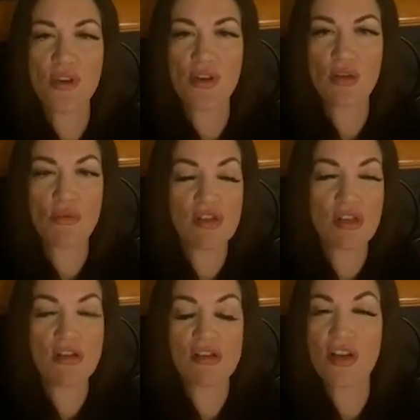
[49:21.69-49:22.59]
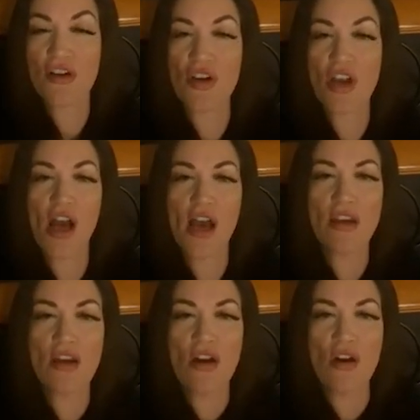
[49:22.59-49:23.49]
whether it was solicited or not,
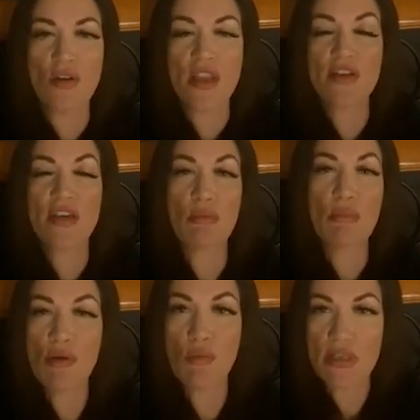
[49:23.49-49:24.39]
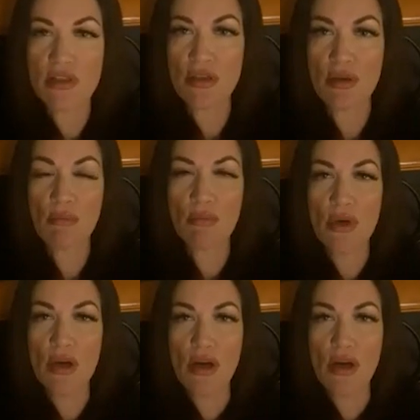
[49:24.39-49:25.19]
or they've given me wisdom.